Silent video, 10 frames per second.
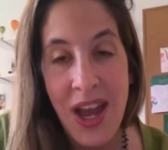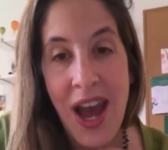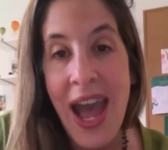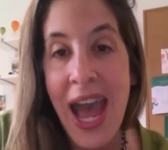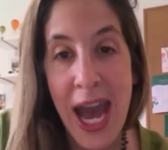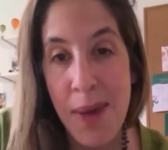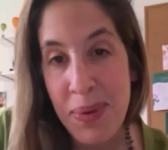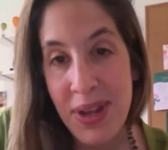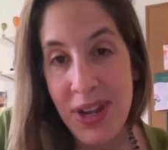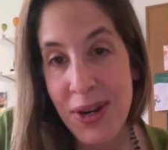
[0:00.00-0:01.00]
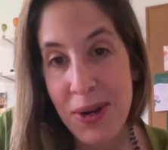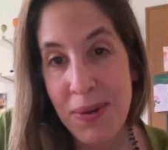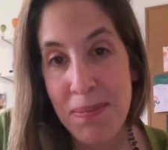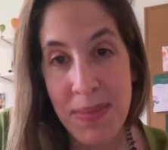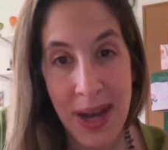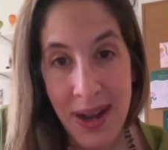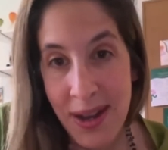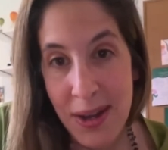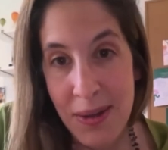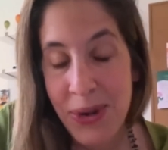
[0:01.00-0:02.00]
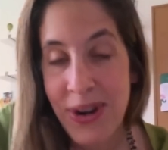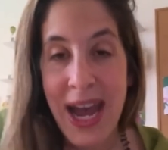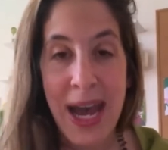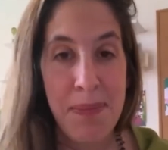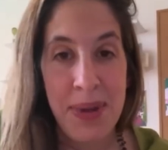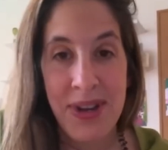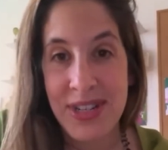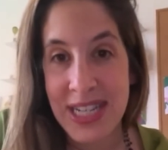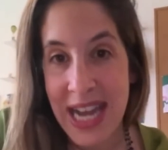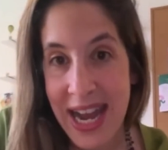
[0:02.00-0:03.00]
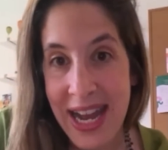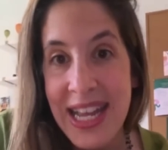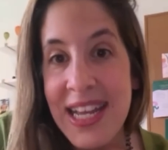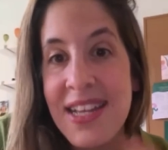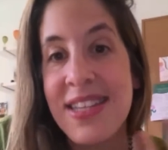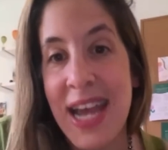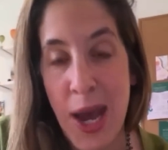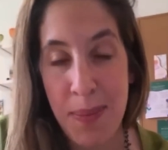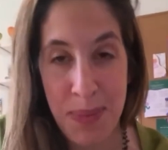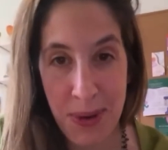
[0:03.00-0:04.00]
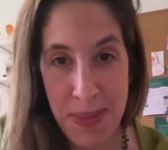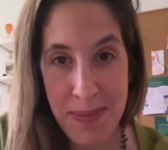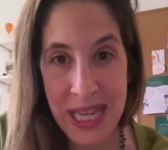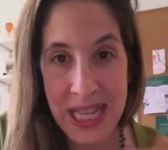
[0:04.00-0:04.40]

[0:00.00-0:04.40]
a happier mom or a happier dad is a happier baby.